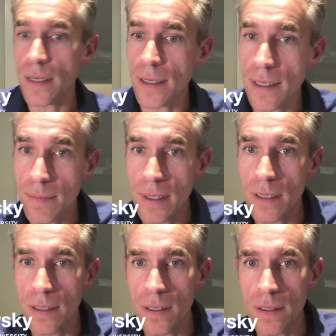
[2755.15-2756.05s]
Um,
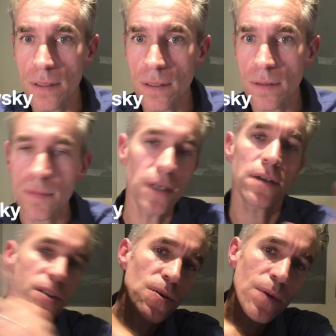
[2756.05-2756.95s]
I'll talk
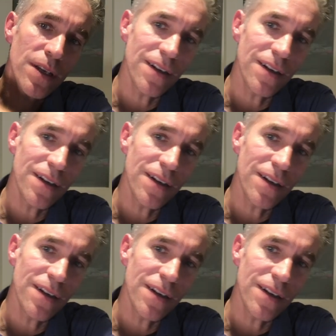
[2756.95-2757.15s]
to you in